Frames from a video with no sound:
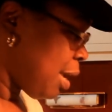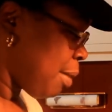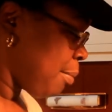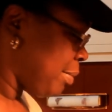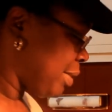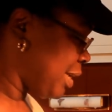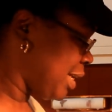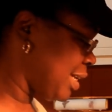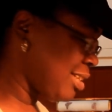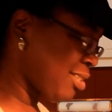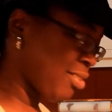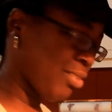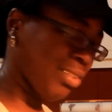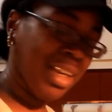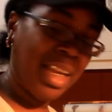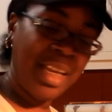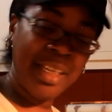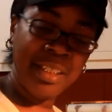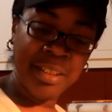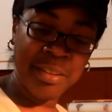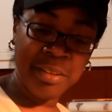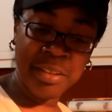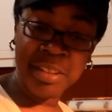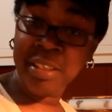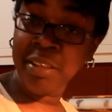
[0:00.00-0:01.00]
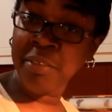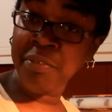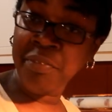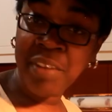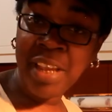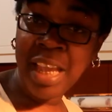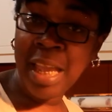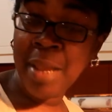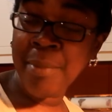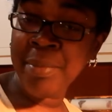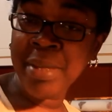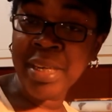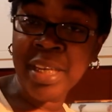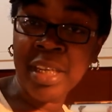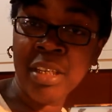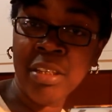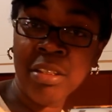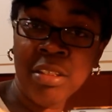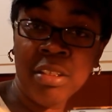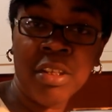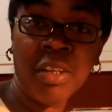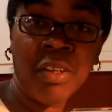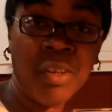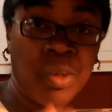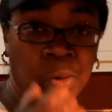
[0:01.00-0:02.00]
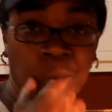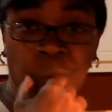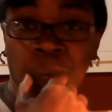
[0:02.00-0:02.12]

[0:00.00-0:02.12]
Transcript: But these don't like those little five-minute cook,